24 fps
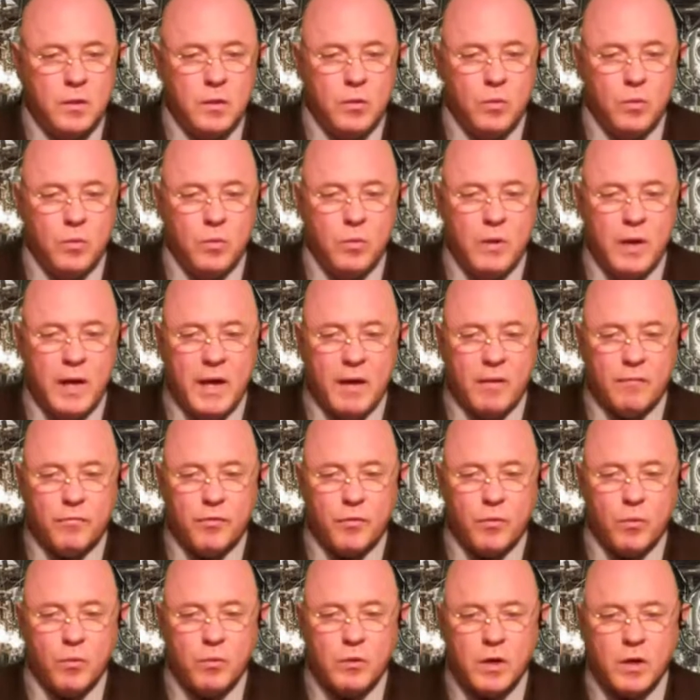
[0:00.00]
who have,
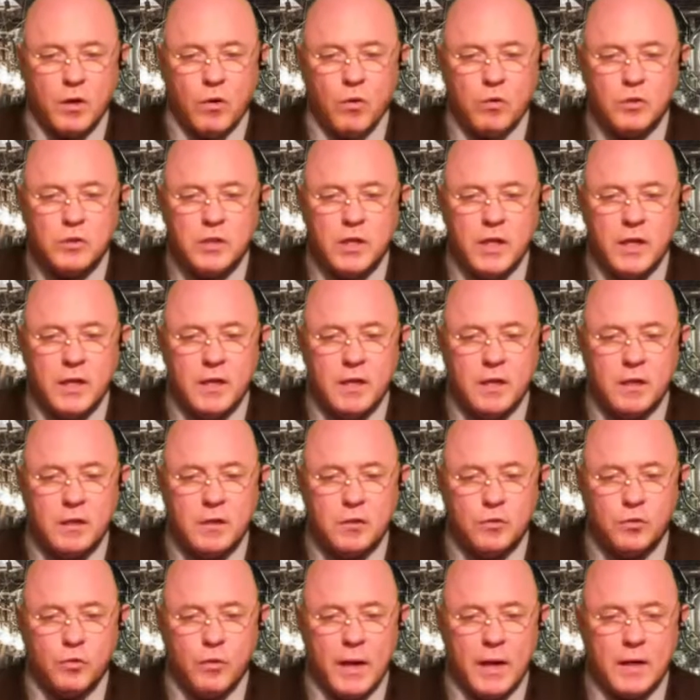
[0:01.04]
through negotiated
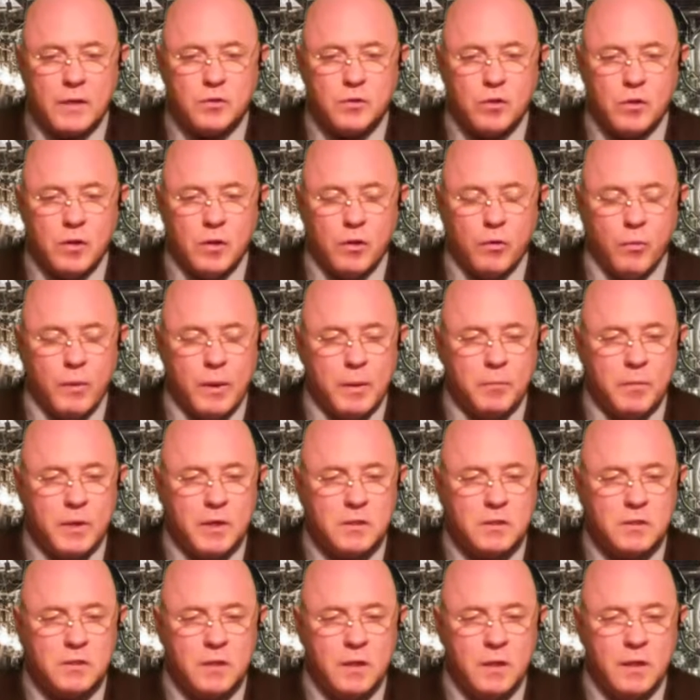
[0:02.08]
contractual
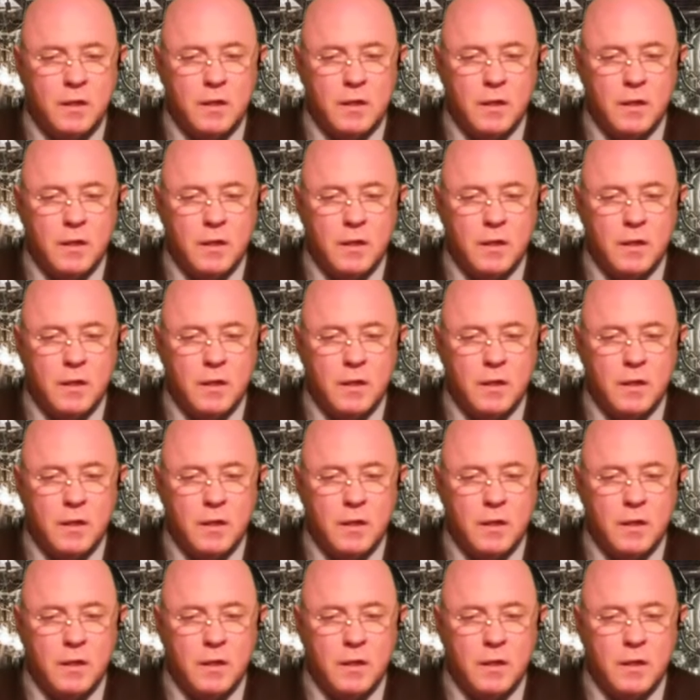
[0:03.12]
agreements,